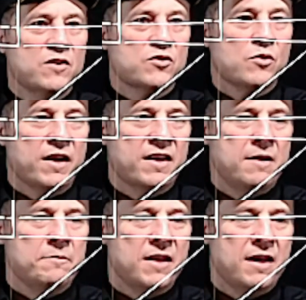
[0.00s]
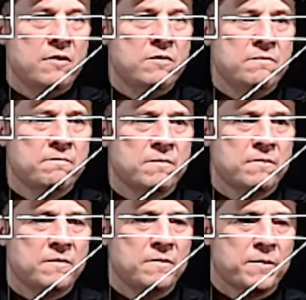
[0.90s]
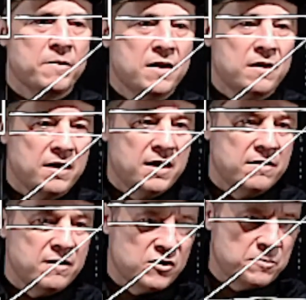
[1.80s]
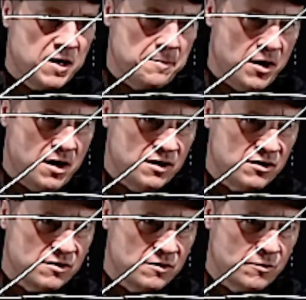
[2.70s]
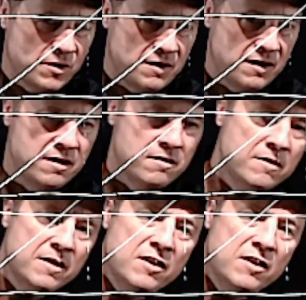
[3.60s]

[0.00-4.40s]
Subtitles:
So I come down, okay, there's my boss right there.